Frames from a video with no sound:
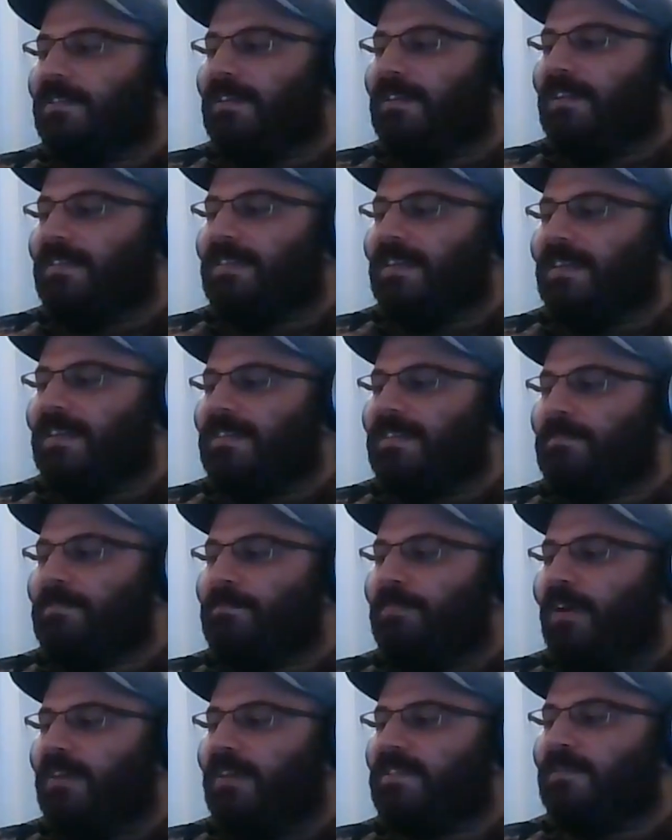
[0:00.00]
It's
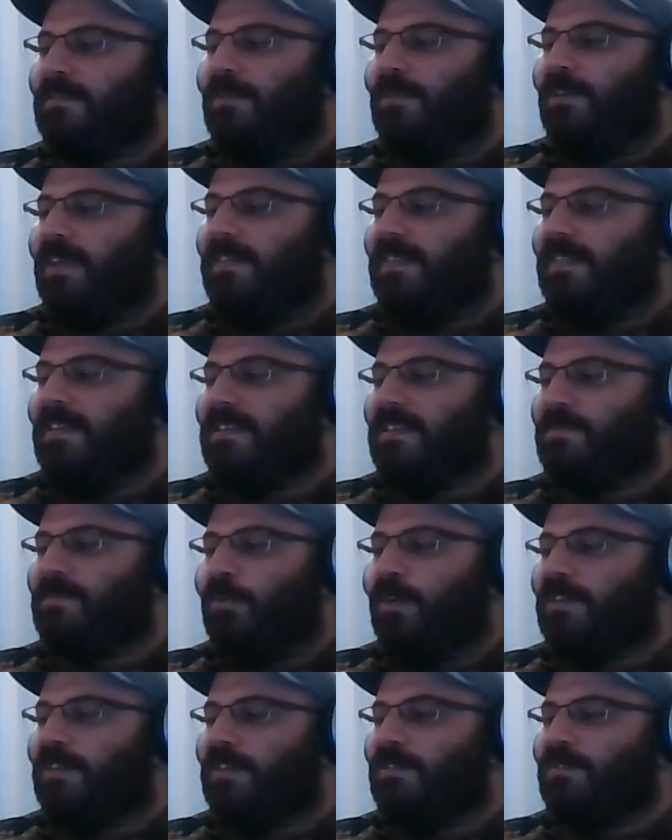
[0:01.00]
impossible at this
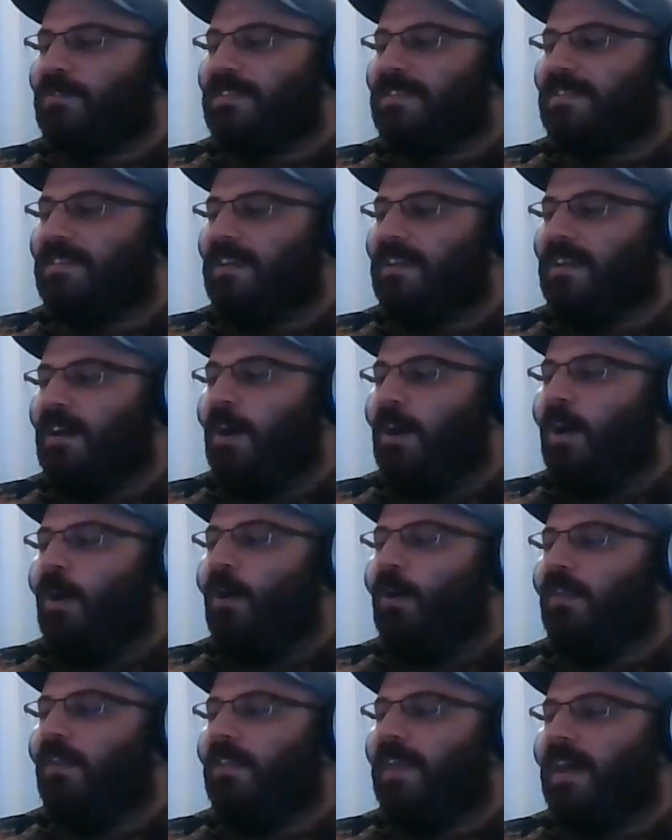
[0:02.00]
point to see
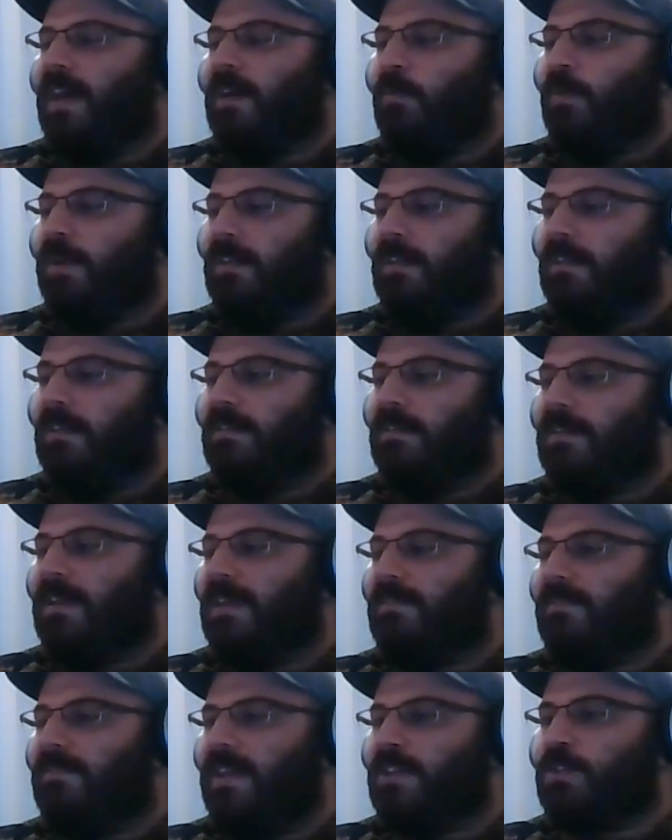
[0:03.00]
all that will
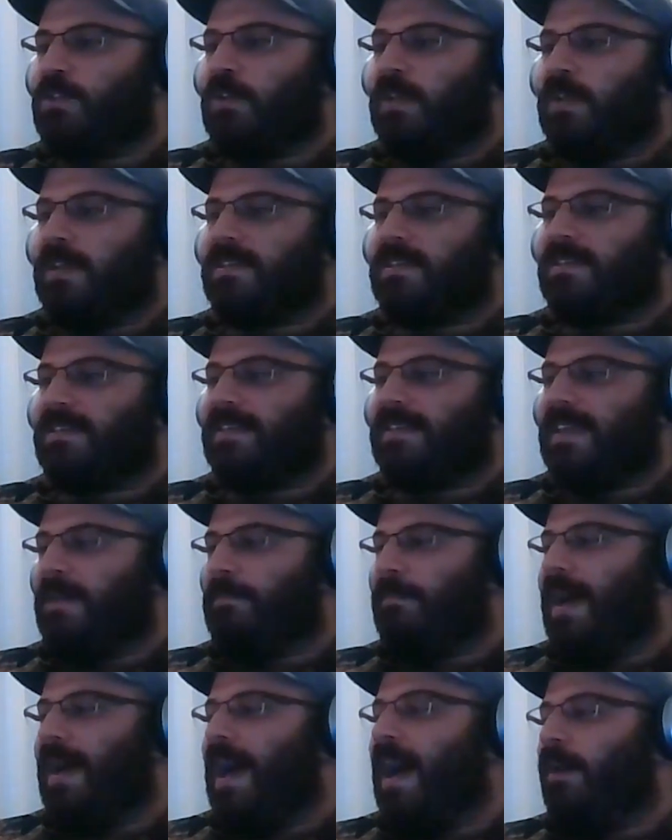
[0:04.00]
eventually
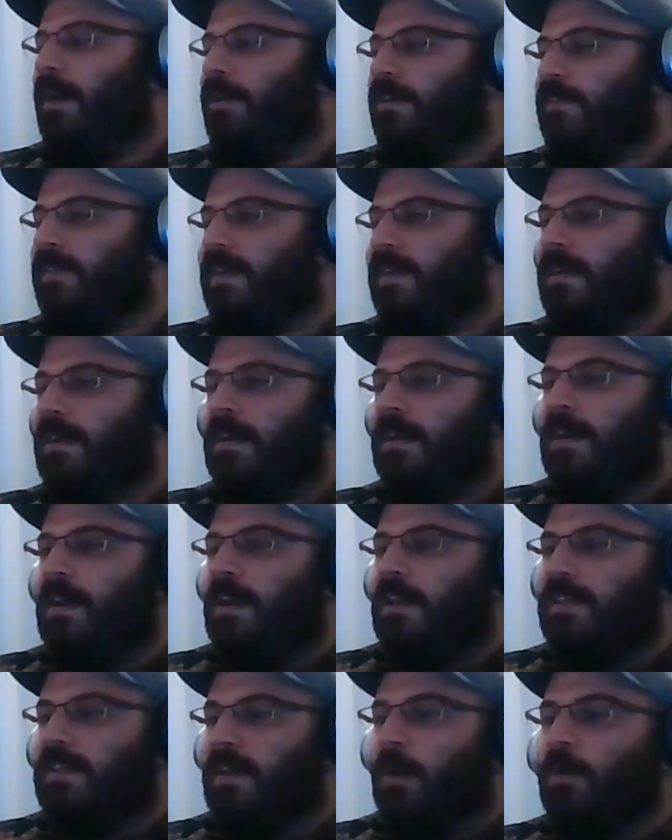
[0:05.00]
stem out of it.
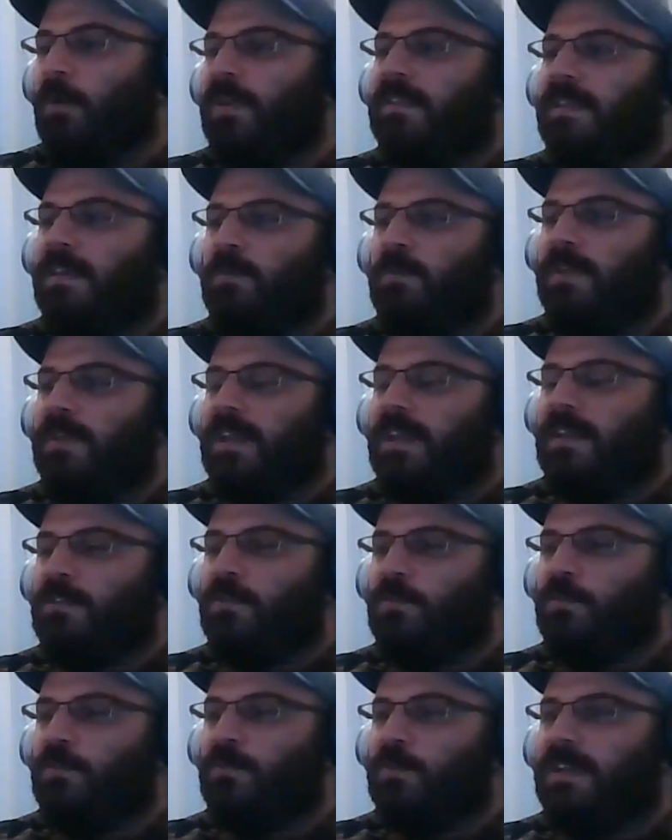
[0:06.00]
The only thing we can
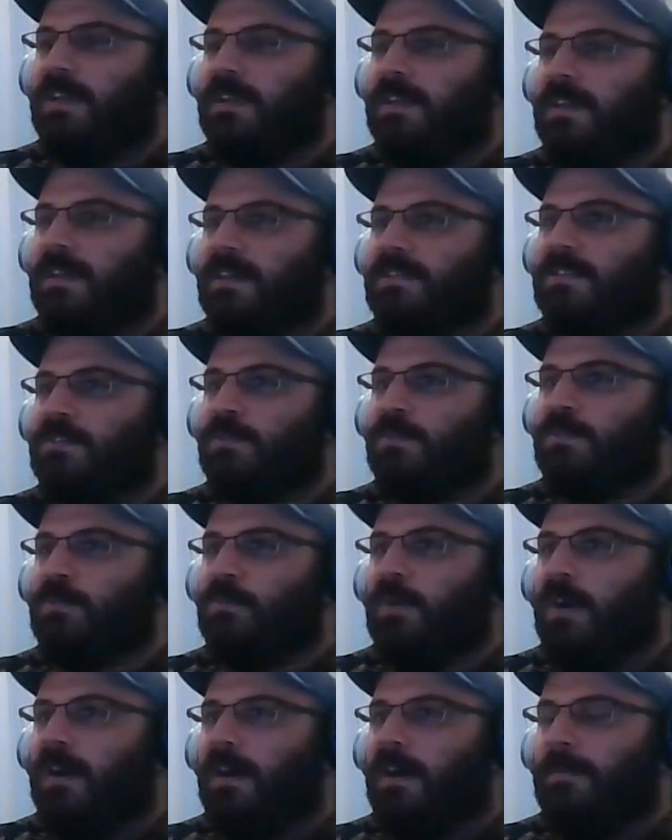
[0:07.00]
do really is
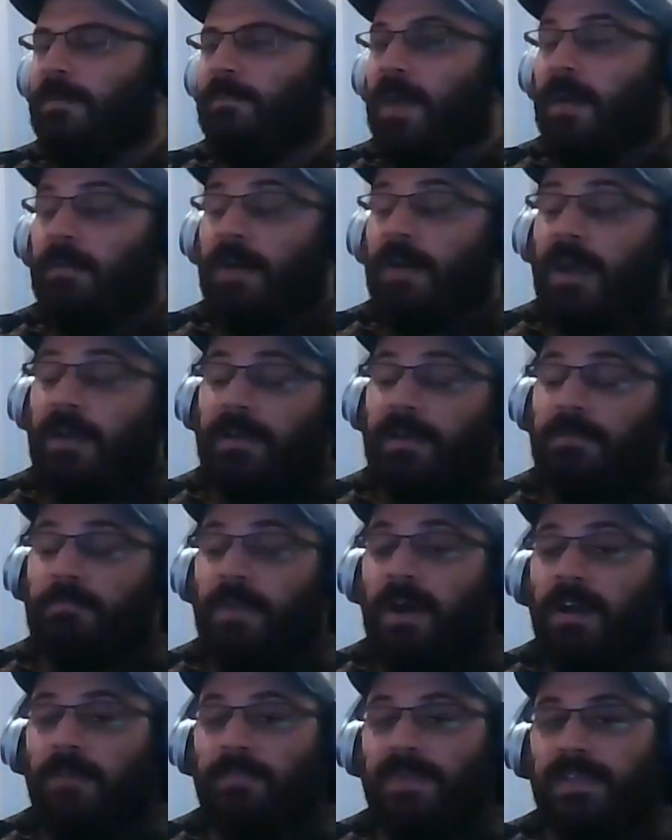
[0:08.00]
to, in
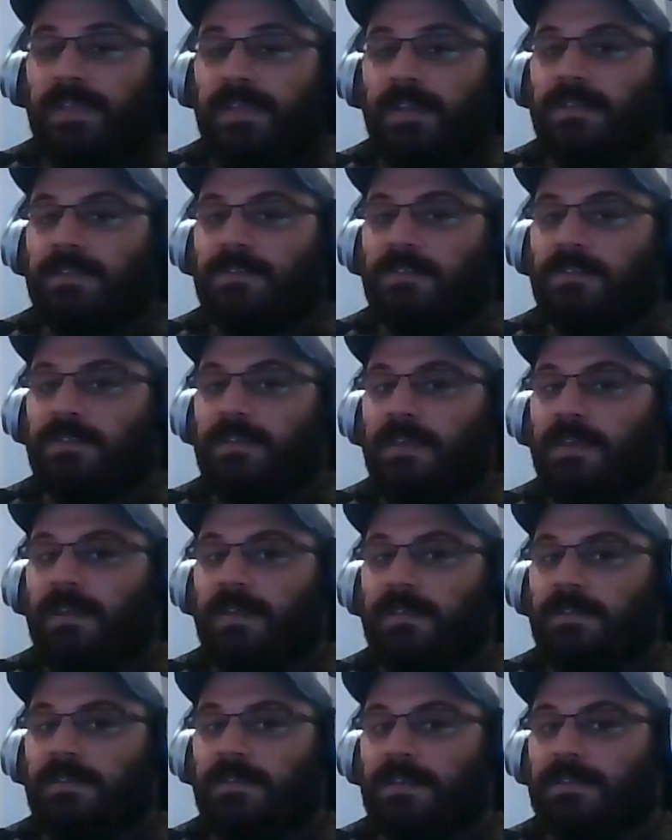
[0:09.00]
my opinion, is to think
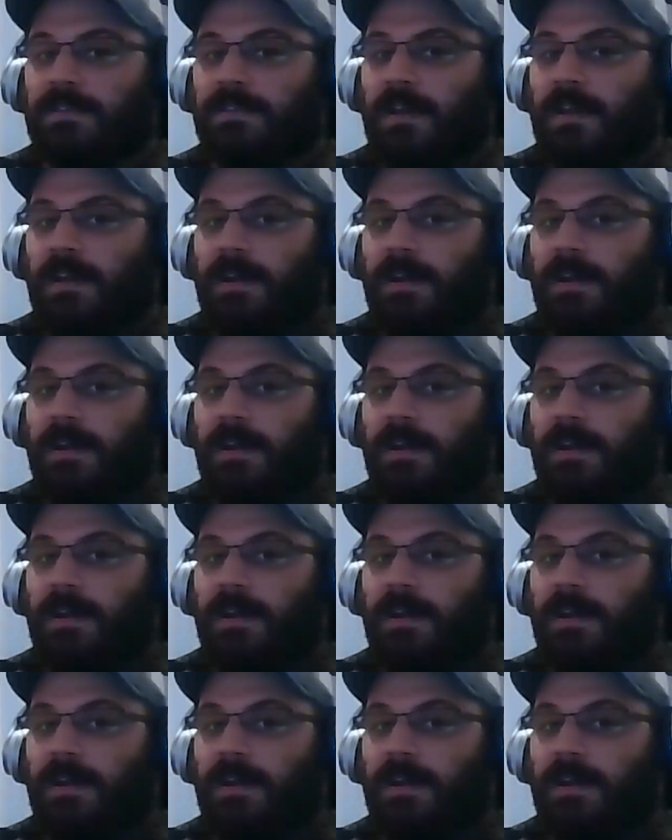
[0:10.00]
in these